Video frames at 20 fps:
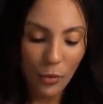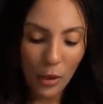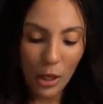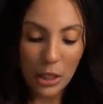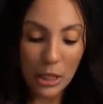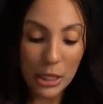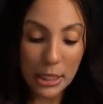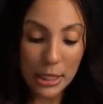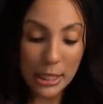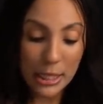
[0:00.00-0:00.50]

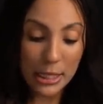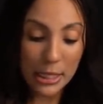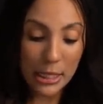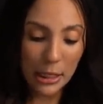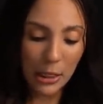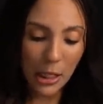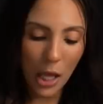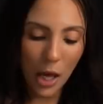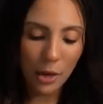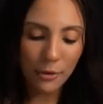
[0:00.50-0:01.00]

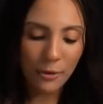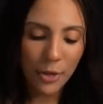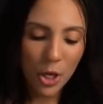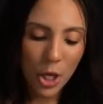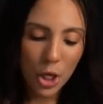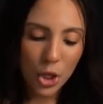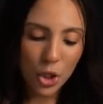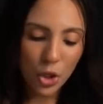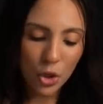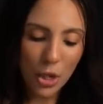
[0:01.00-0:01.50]
consistent love.
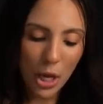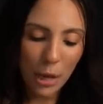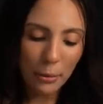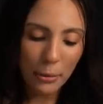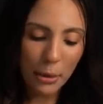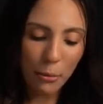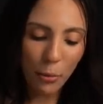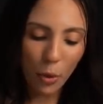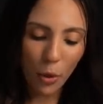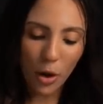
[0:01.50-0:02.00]
So tell
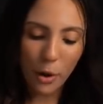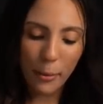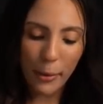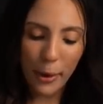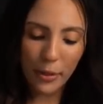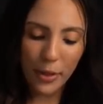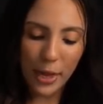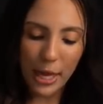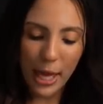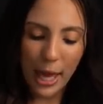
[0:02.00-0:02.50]
me more
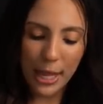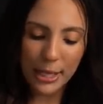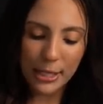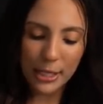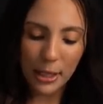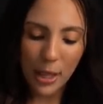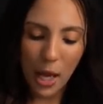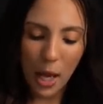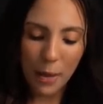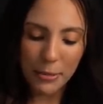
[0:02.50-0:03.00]
about the Ace
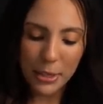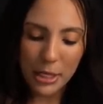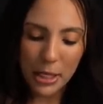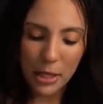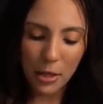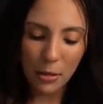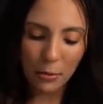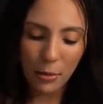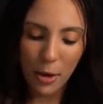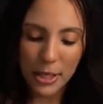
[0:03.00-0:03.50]
of Cups
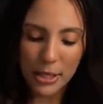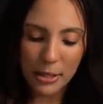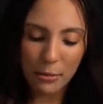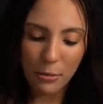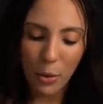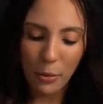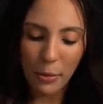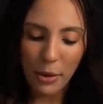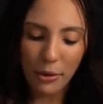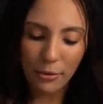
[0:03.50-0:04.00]
in the present
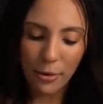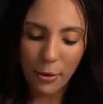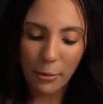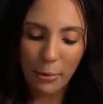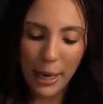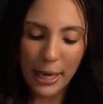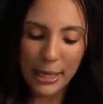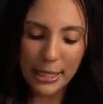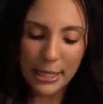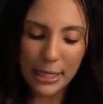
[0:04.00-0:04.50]
moment for
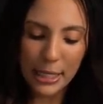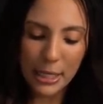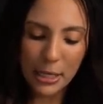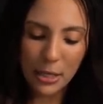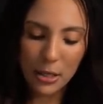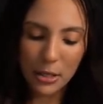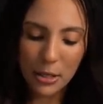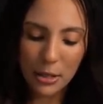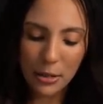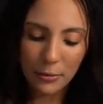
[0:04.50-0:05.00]

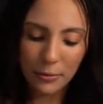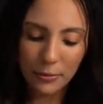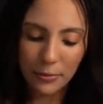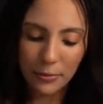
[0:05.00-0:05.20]
Pisces.